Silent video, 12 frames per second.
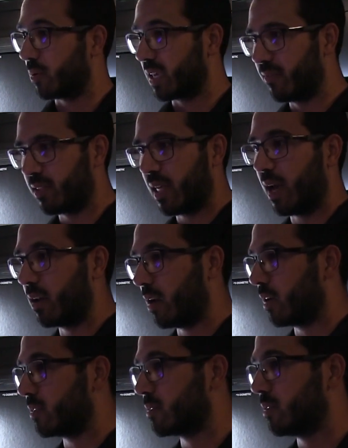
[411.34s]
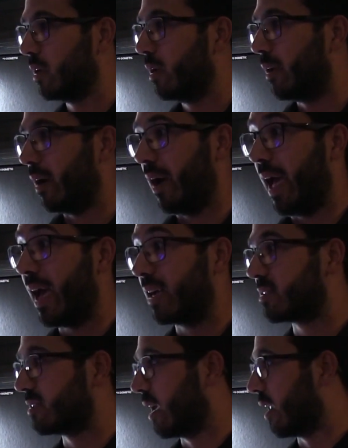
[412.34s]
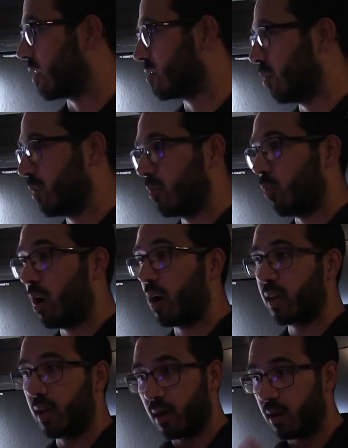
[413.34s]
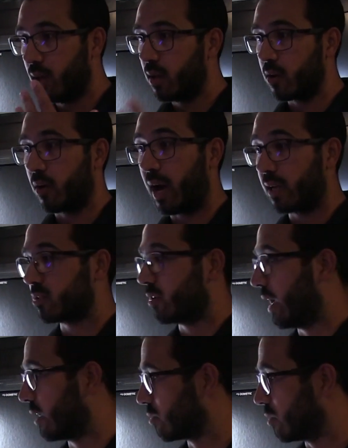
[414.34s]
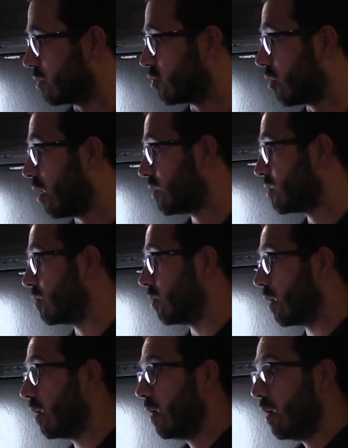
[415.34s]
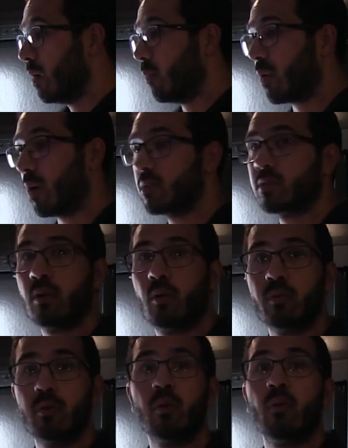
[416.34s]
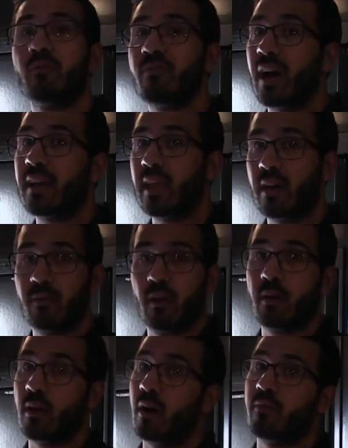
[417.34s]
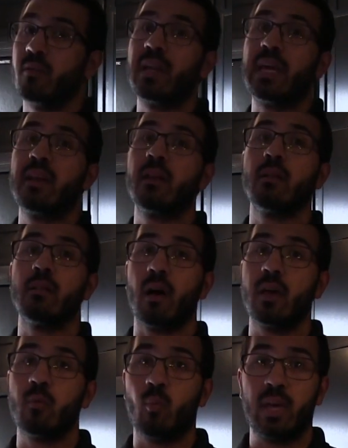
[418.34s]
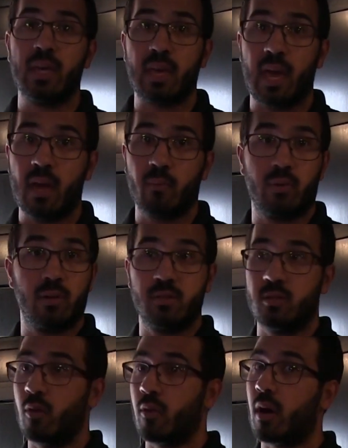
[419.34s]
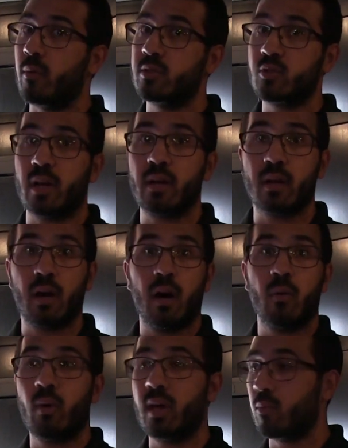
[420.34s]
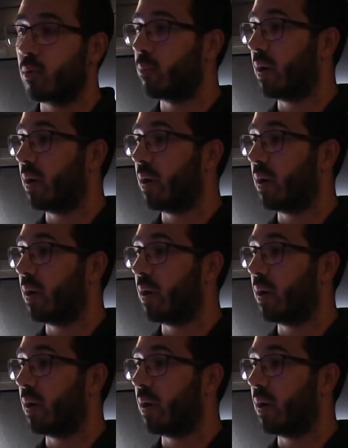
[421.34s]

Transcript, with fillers: you know, give it that nice Uh, aesthetic, so when you walk in, your eyes are naturally drawn to it. But also, you don't find that very often in lightweight campers. You know, they're always trying to cut weight where